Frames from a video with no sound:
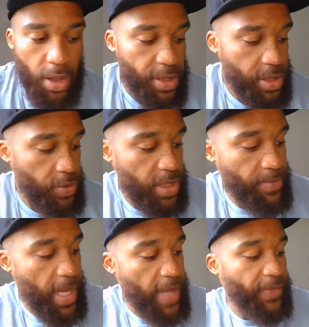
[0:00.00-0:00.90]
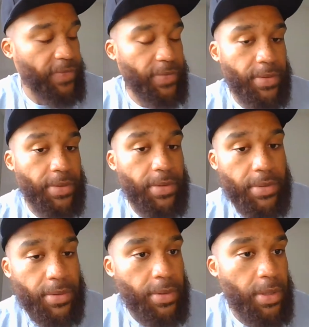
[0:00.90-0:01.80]
let's do some math.
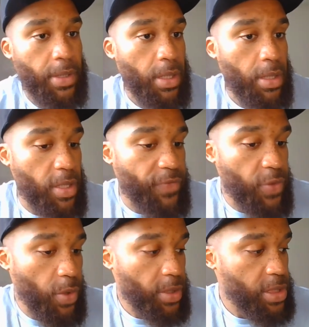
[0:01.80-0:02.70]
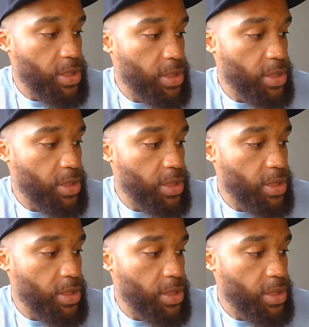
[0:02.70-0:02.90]
If your